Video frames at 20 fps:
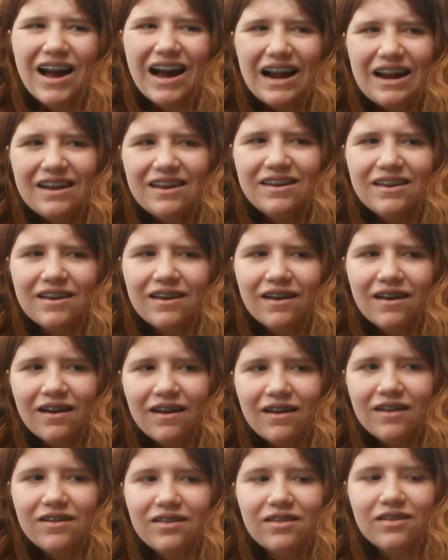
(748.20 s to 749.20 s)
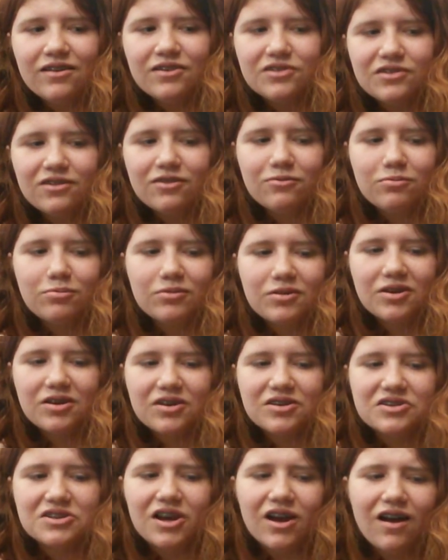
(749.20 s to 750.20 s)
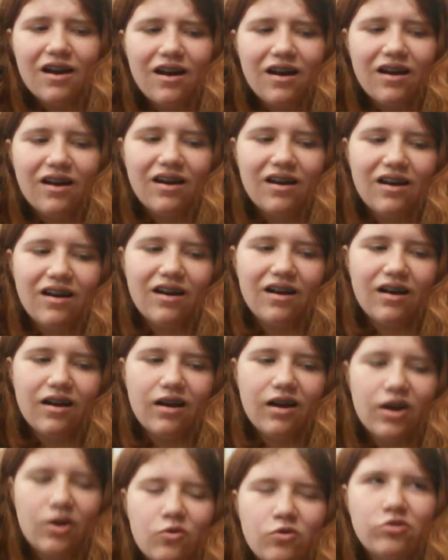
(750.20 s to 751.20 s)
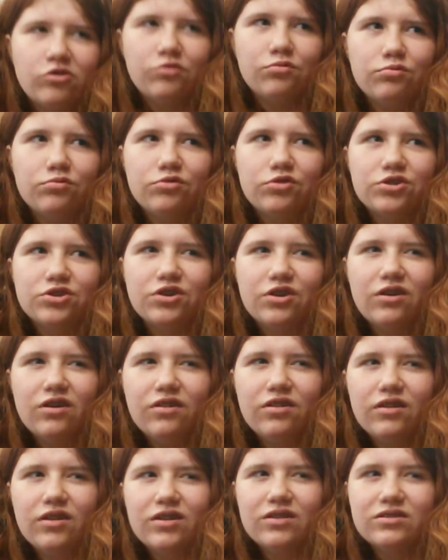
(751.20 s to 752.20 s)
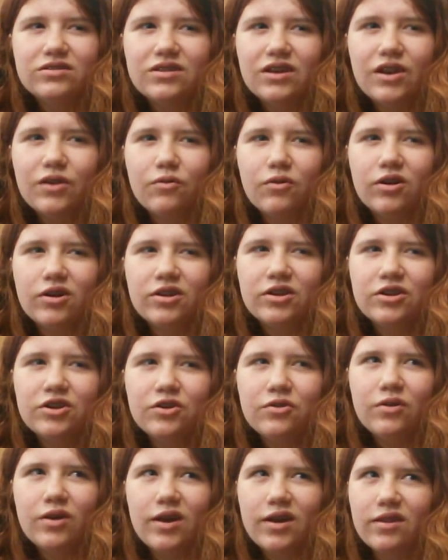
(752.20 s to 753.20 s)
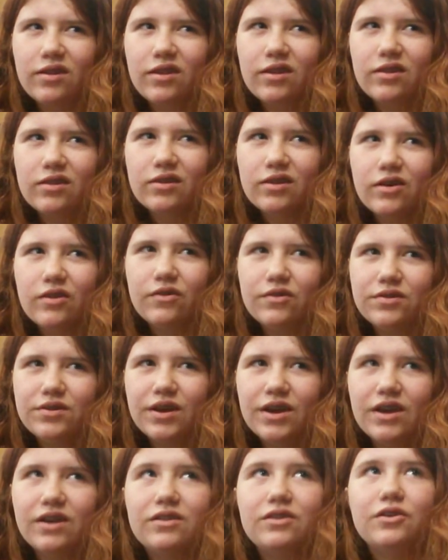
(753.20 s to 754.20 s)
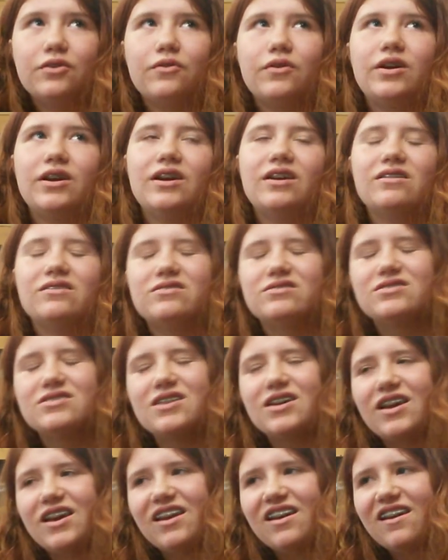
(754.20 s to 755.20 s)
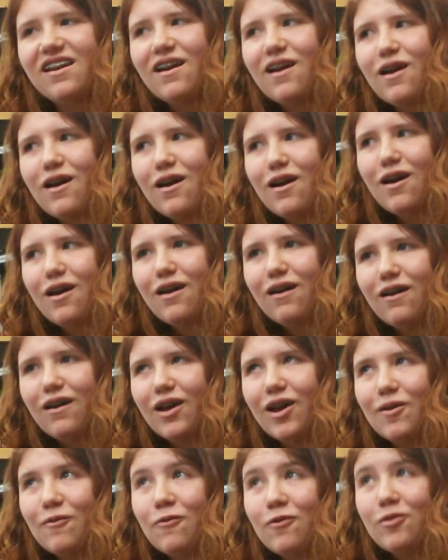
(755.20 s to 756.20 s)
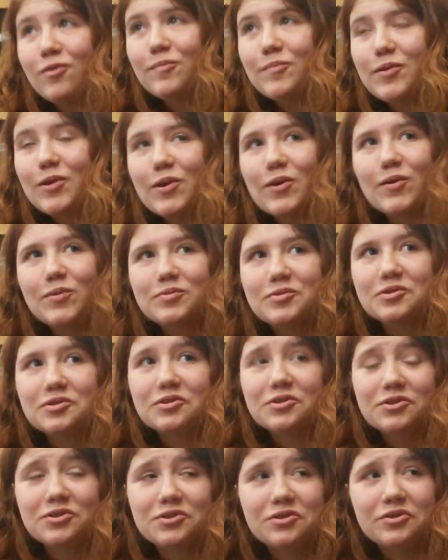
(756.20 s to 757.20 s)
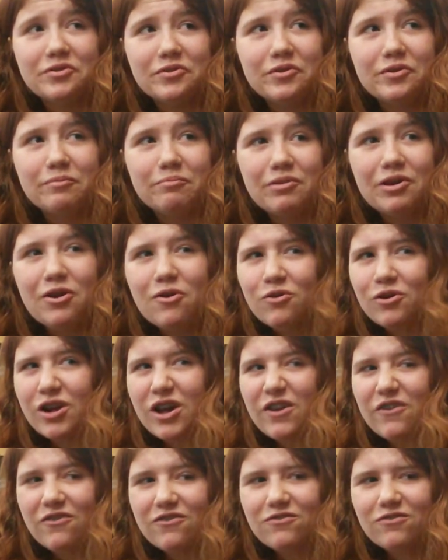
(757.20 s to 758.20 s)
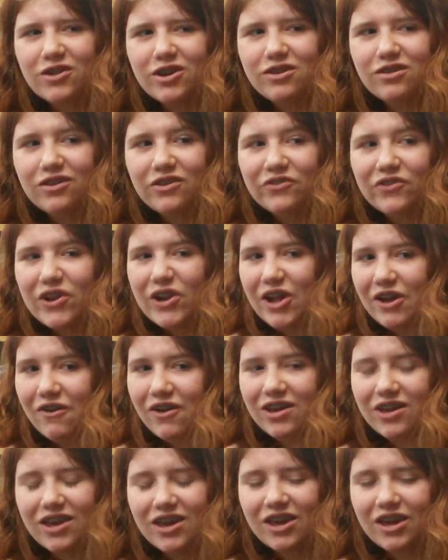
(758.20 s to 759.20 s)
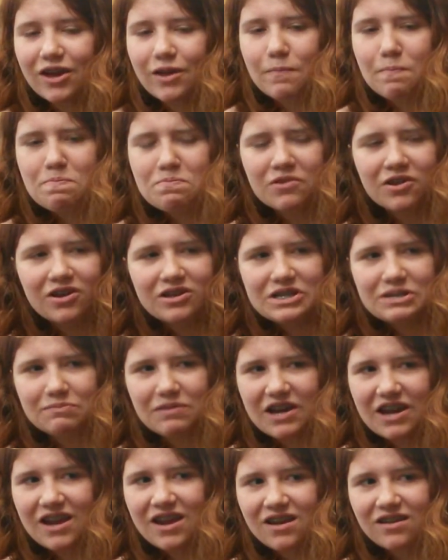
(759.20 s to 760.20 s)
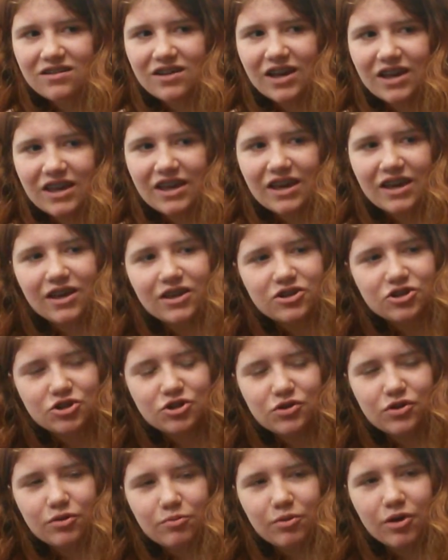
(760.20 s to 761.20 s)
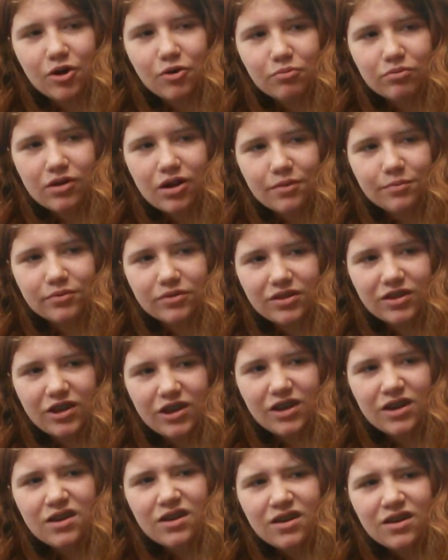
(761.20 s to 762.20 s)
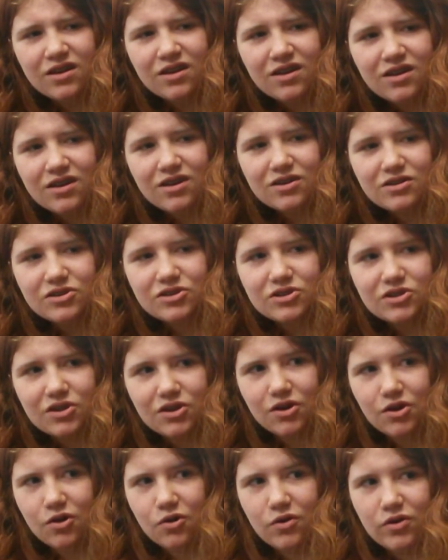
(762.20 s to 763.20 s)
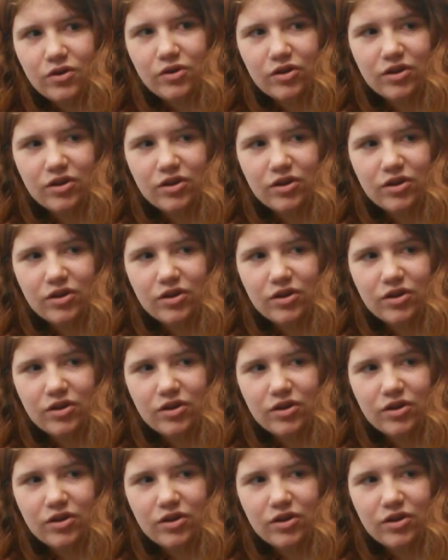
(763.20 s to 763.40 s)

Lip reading: Yeah, I think so, because there's a lot of things I want to do. I think that would take two hands. Like, I want to be able to shoot a bow, and I recently found out I can't, because my hand, I can't shoot a bow properly. So,